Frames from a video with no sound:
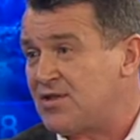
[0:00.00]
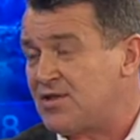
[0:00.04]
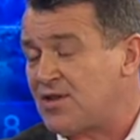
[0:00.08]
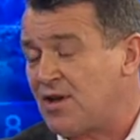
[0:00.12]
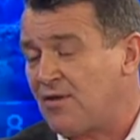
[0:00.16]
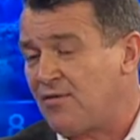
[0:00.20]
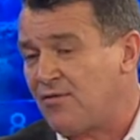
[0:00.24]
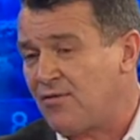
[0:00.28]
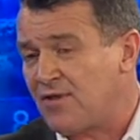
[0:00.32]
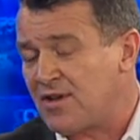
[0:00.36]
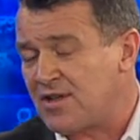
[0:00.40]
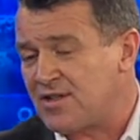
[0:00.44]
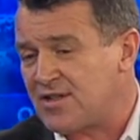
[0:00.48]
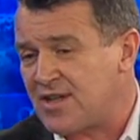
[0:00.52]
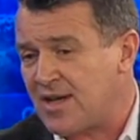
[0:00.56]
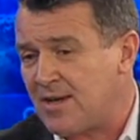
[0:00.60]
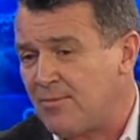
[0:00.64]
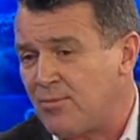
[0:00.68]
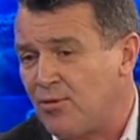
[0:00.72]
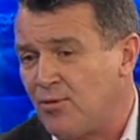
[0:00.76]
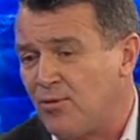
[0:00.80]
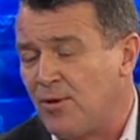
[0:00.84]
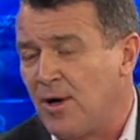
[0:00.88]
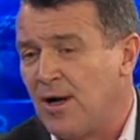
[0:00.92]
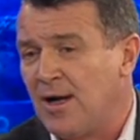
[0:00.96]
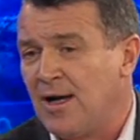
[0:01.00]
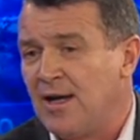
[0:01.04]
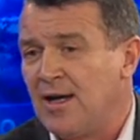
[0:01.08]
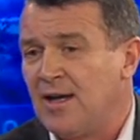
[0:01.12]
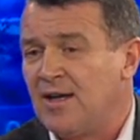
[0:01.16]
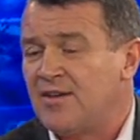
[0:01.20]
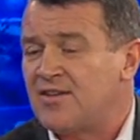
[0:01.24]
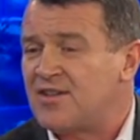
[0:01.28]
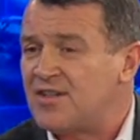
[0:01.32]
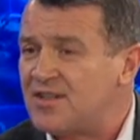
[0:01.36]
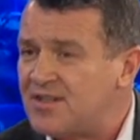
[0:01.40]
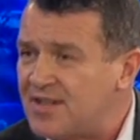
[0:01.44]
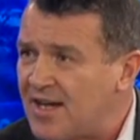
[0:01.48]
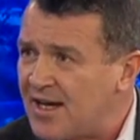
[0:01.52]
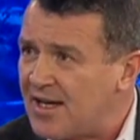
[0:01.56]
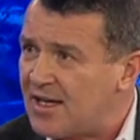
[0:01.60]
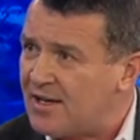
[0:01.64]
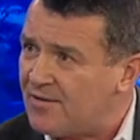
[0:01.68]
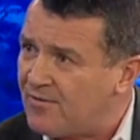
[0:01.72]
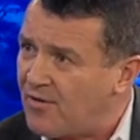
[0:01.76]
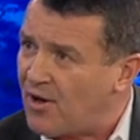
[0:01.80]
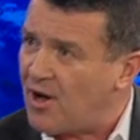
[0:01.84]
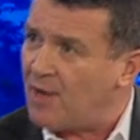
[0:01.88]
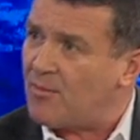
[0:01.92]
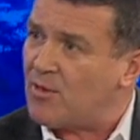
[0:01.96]
So, for example, today
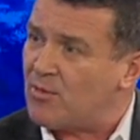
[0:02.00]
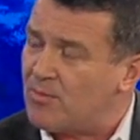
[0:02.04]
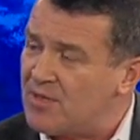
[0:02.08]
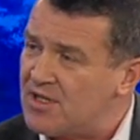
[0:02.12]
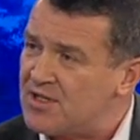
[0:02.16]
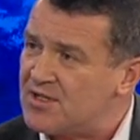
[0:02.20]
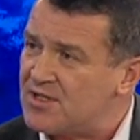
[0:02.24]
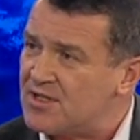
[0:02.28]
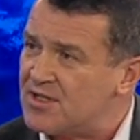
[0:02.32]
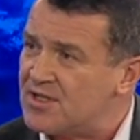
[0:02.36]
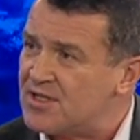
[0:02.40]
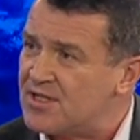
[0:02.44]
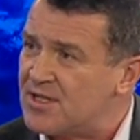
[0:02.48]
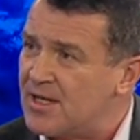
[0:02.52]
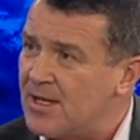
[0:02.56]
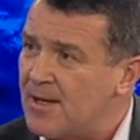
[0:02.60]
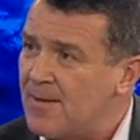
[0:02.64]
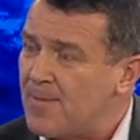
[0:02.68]
if I'm a business